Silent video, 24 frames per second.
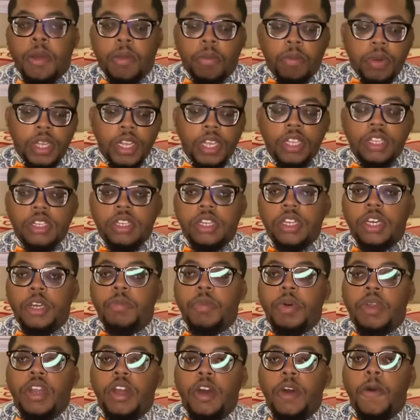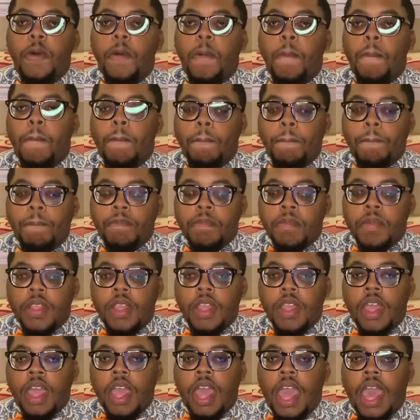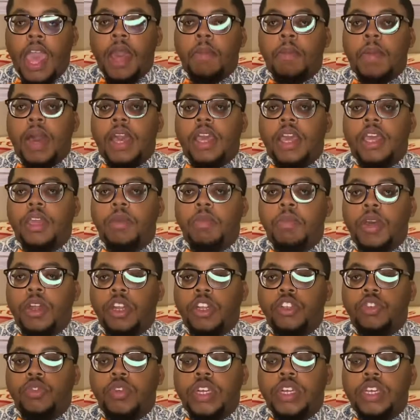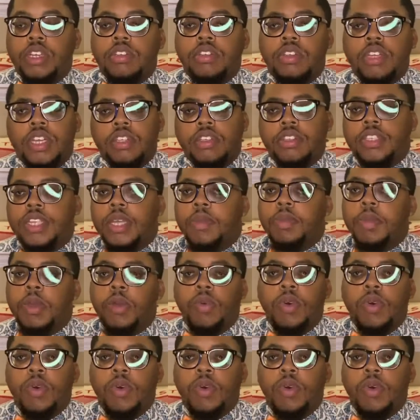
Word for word: please look below at my email address and send me